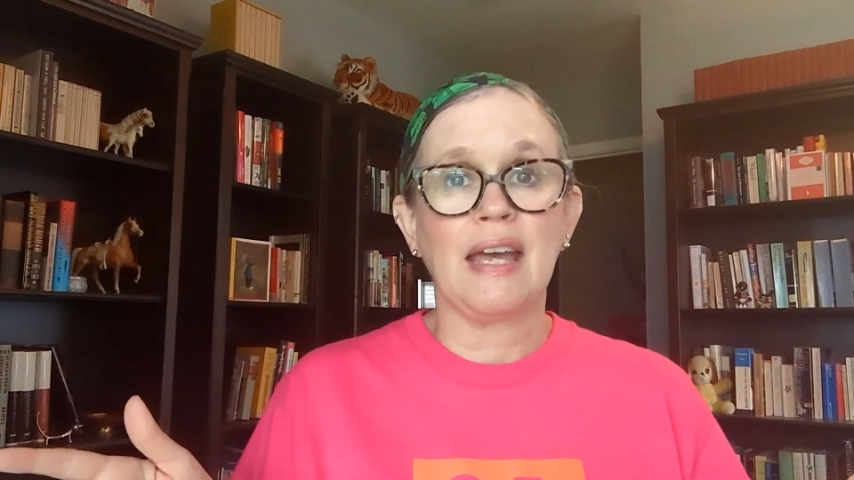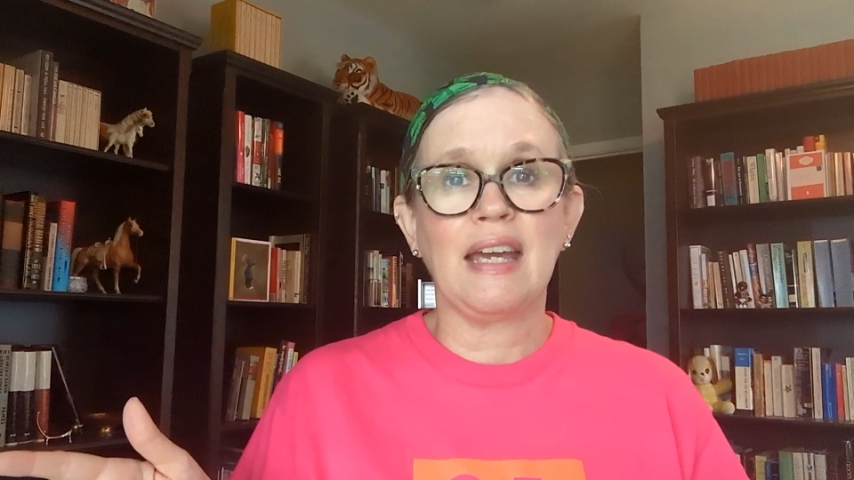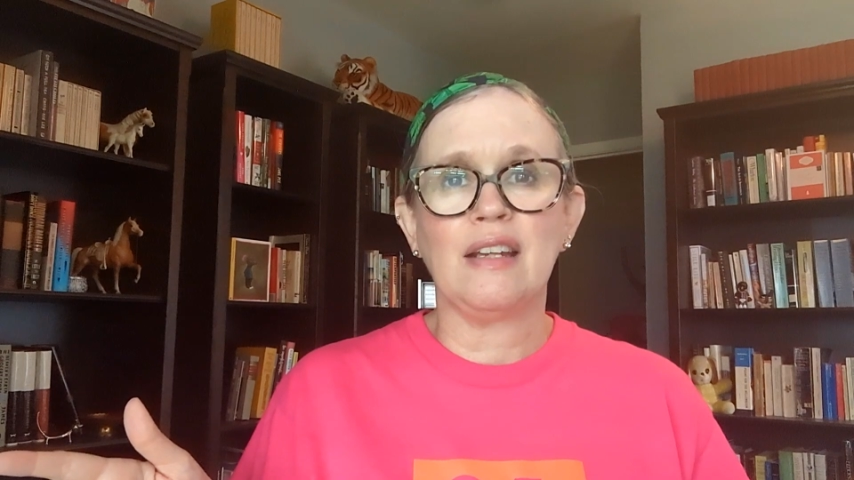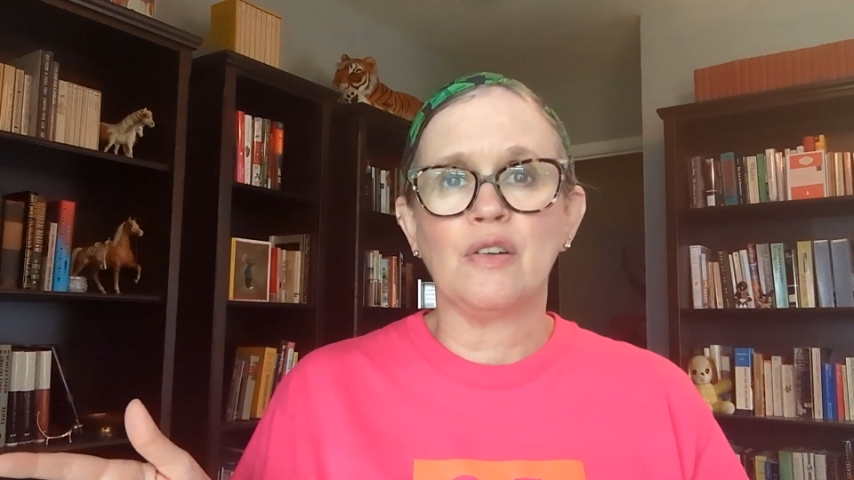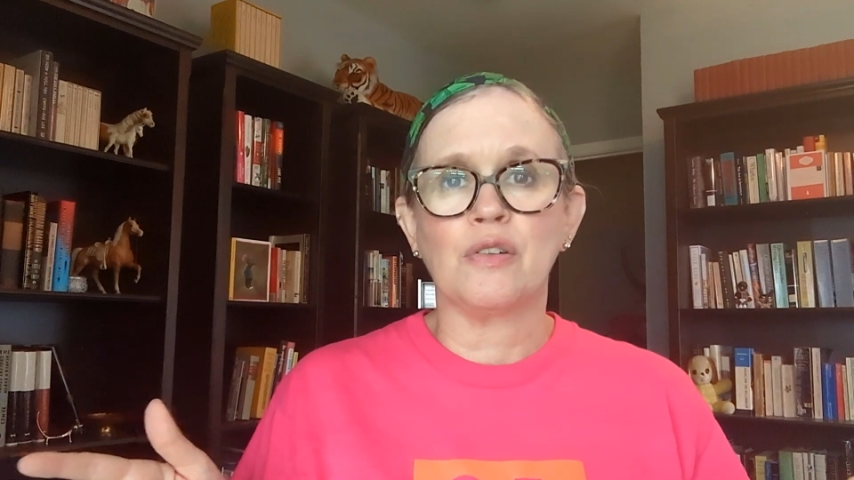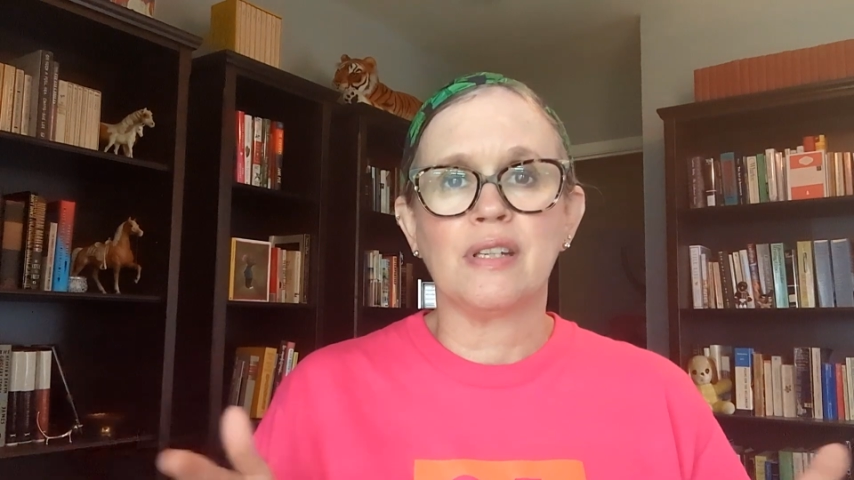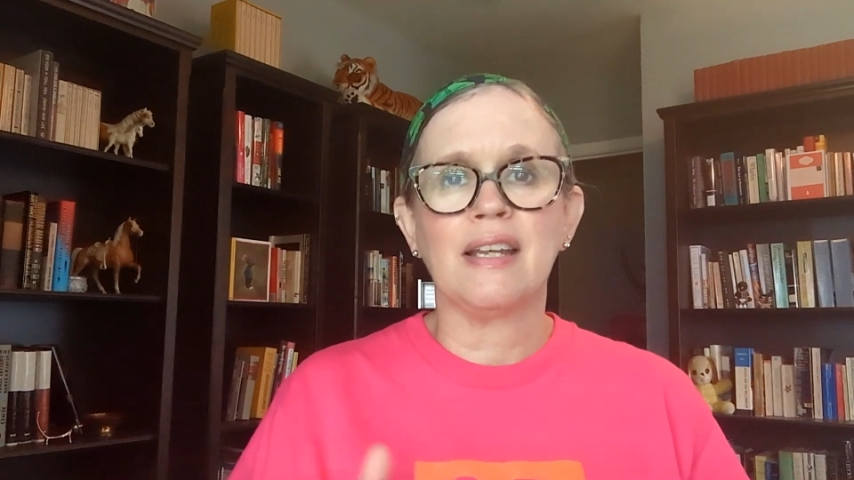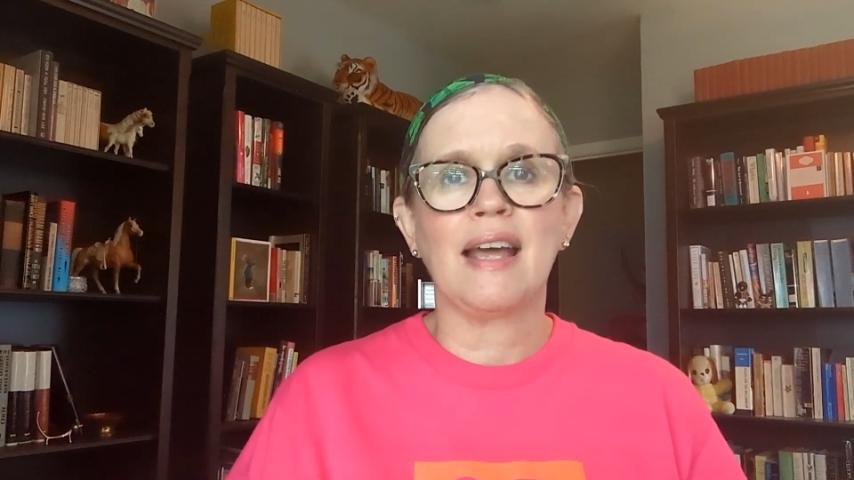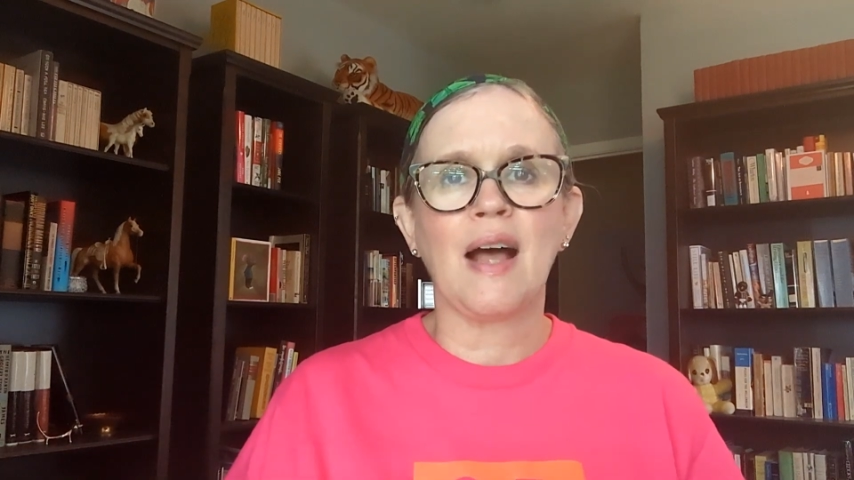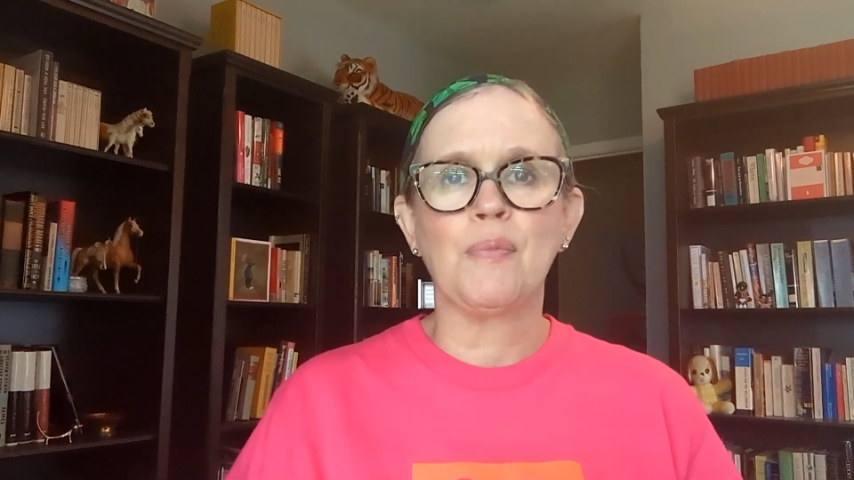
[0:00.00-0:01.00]
eight or
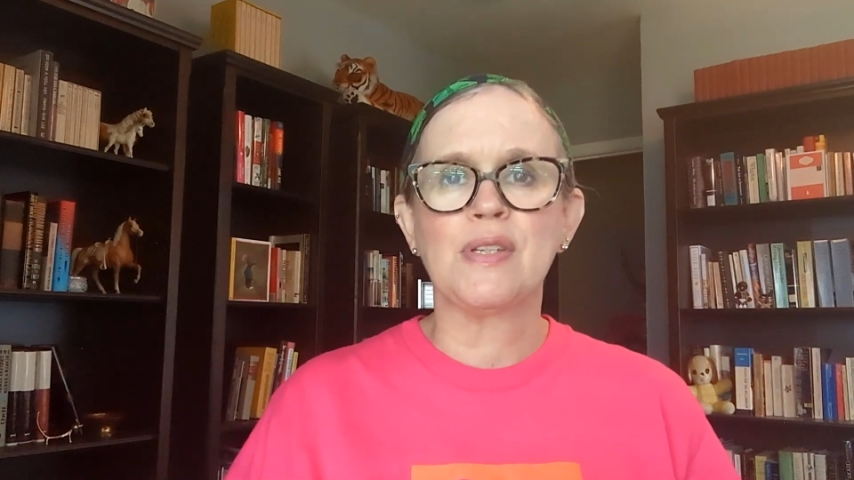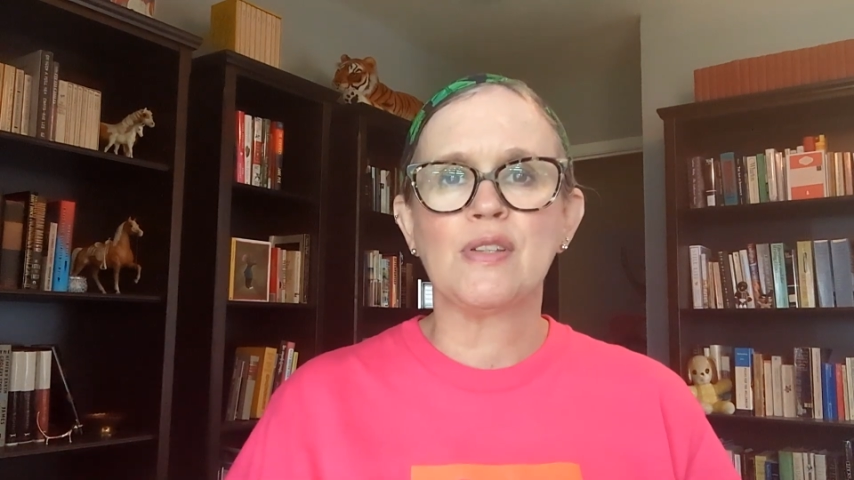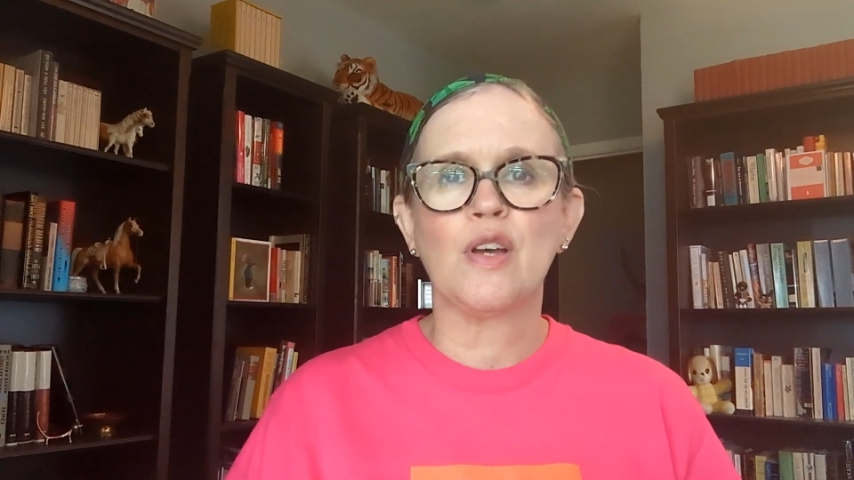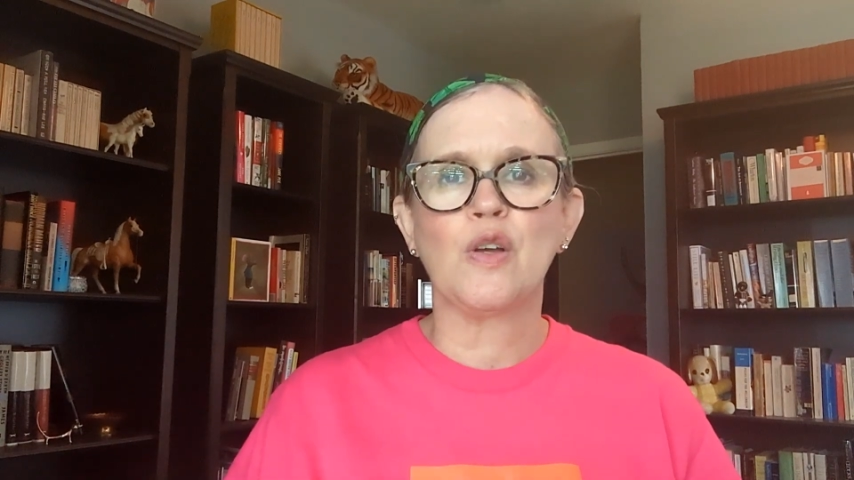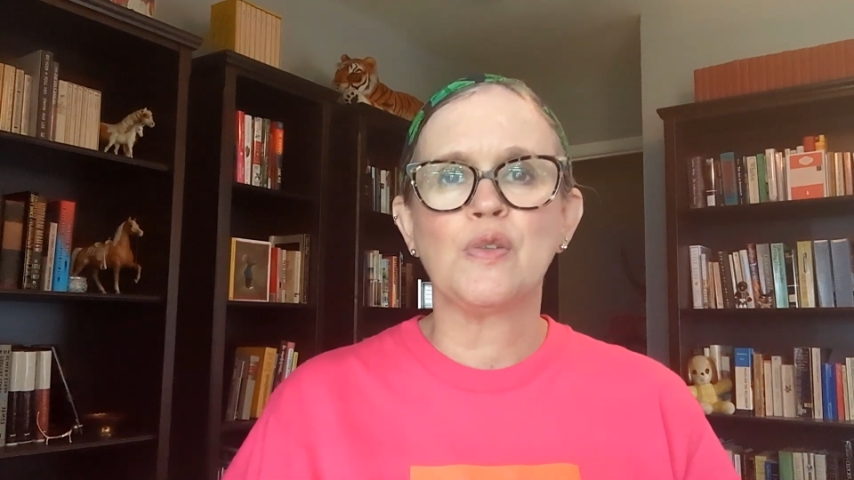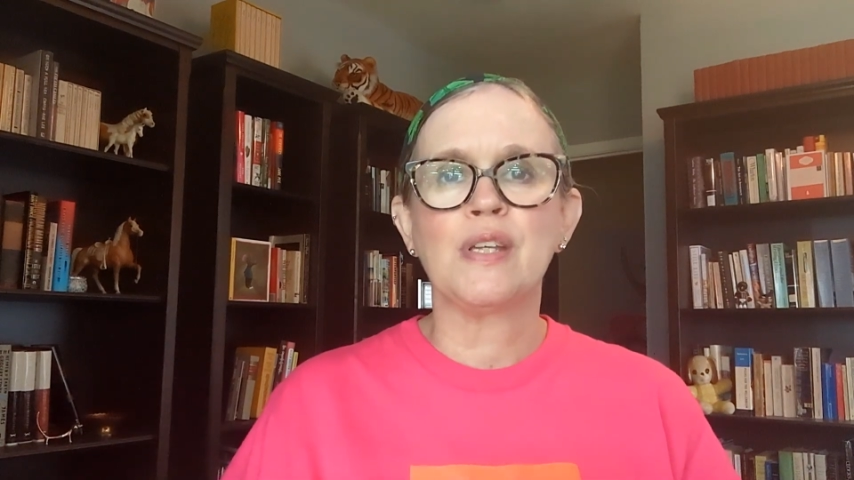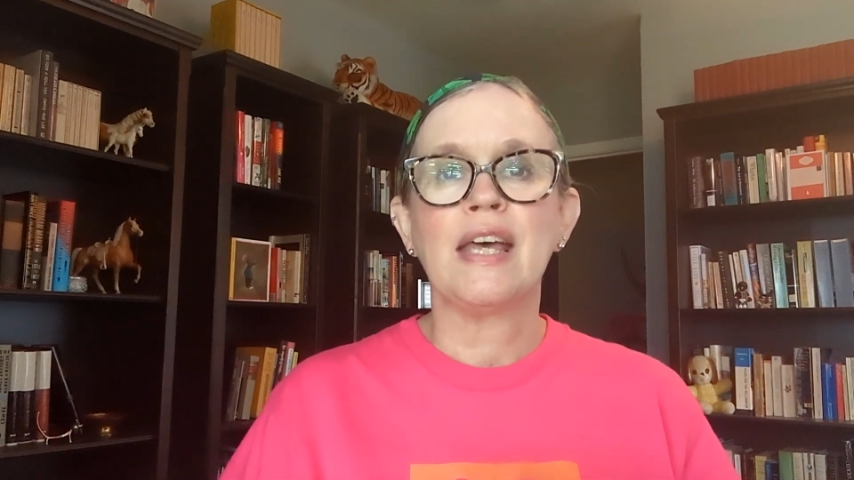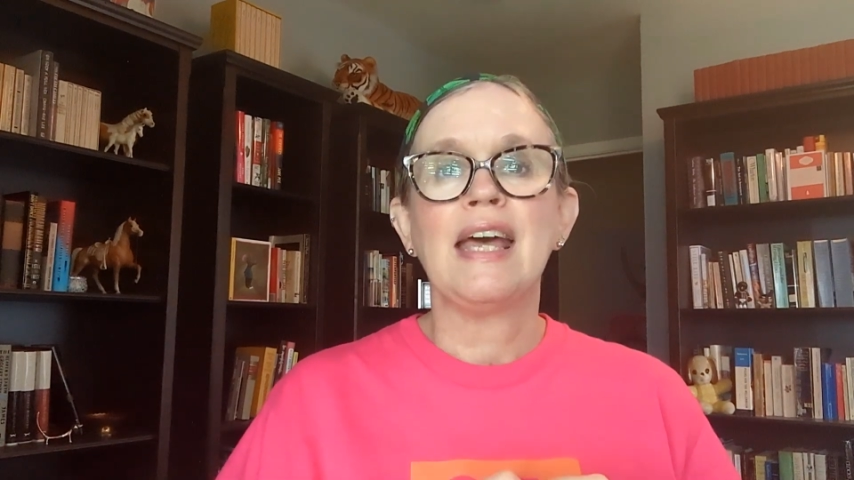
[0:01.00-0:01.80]
10 episodes.